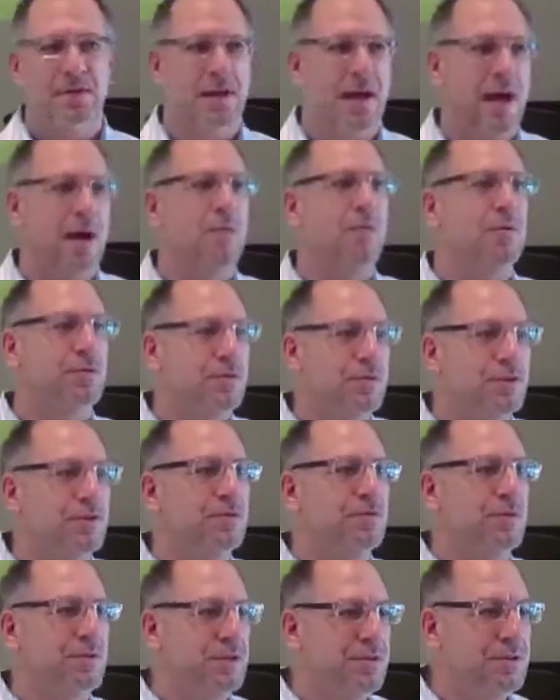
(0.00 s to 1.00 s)
I will do
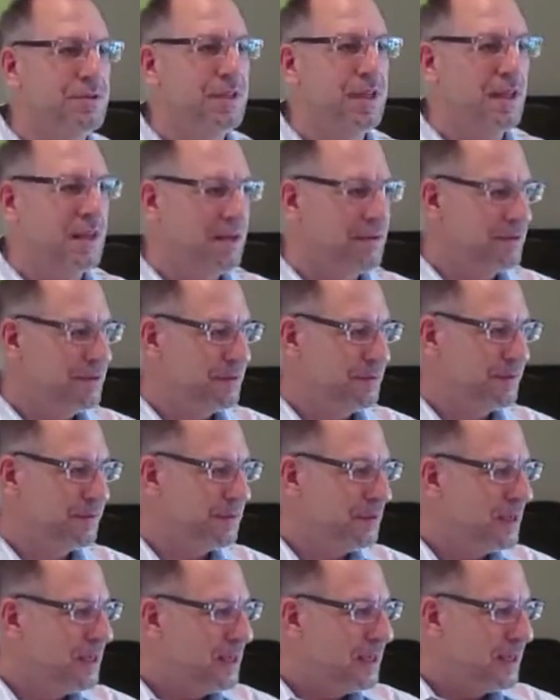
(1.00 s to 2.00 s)
what you said I'll
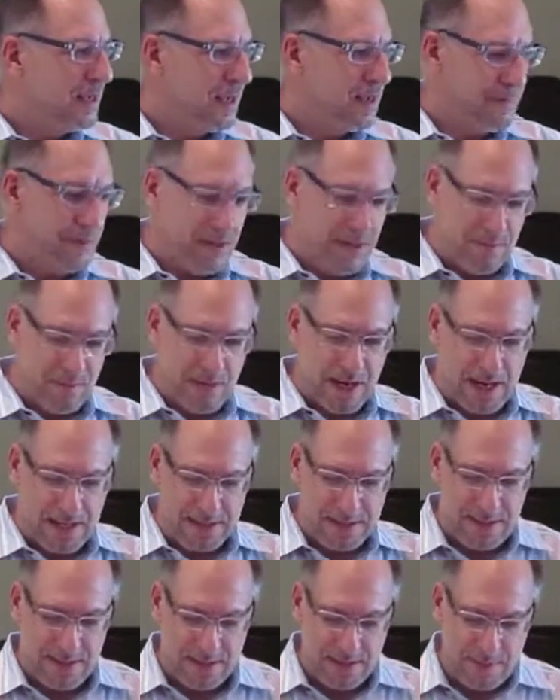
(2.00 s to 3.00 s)
do. Amen. When I
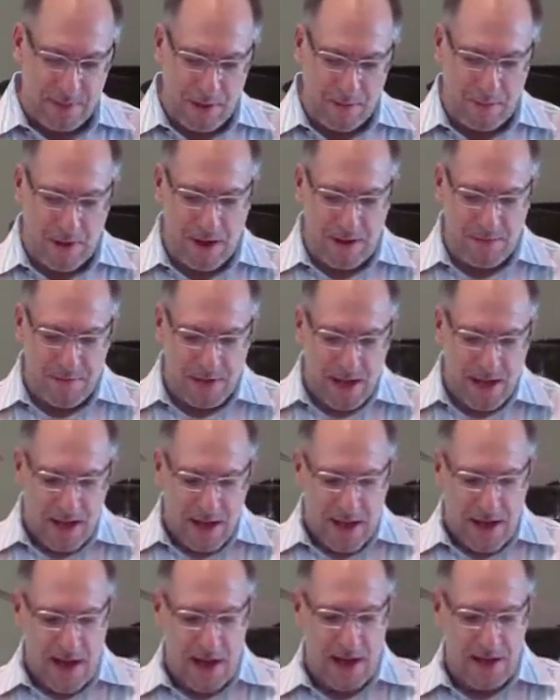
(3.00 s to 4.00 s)
said to my wife,
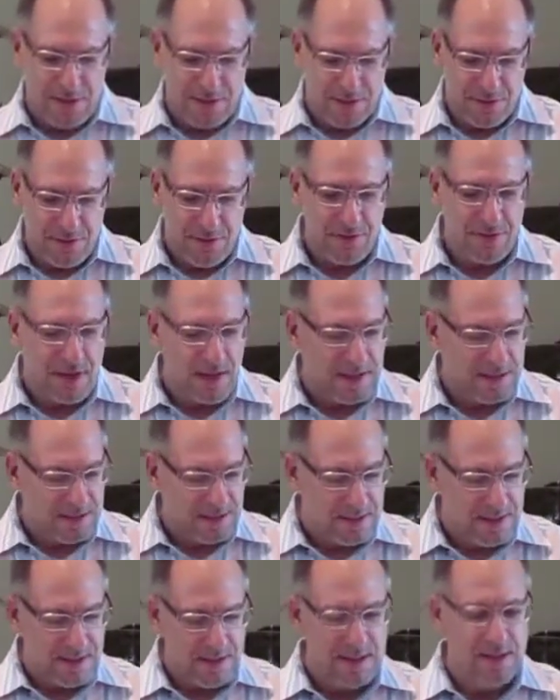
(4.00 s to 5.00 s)
I do, I
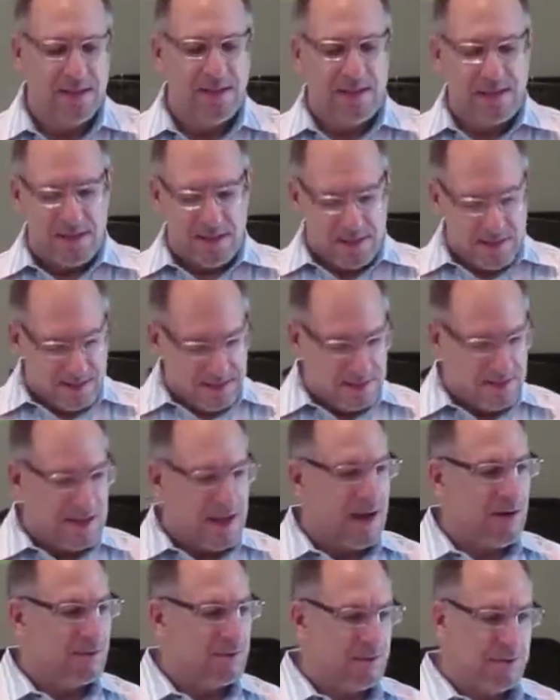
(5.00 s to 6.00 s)
said,
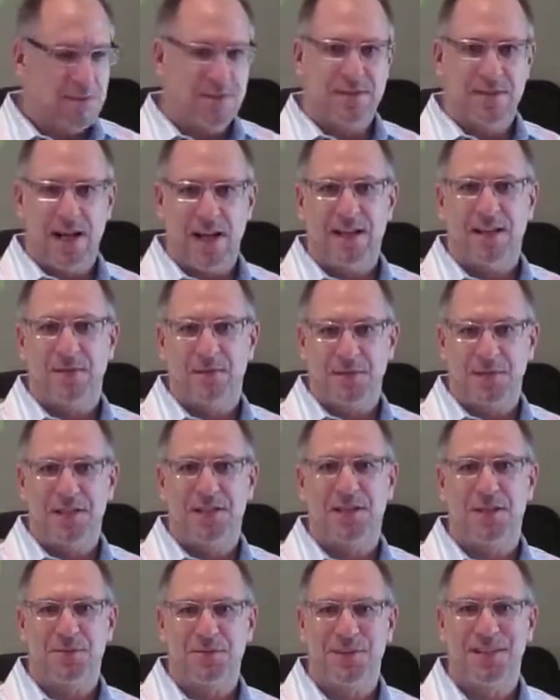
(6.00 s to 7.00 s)
I'll do exactly what she
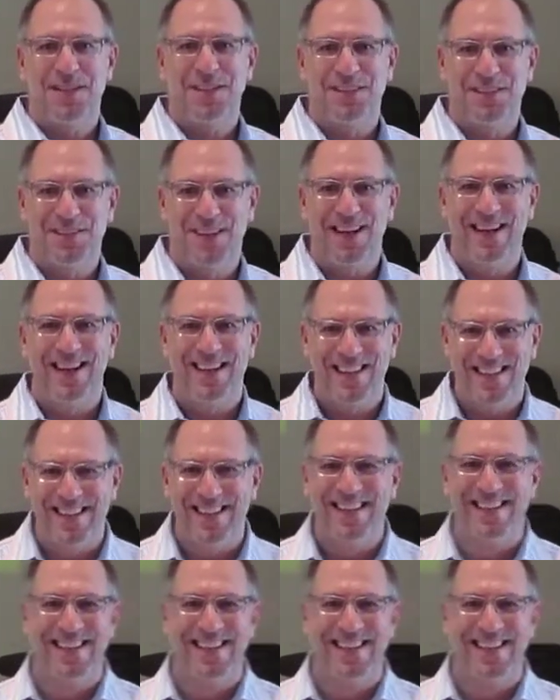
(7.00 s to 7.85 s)
tells me to do, right?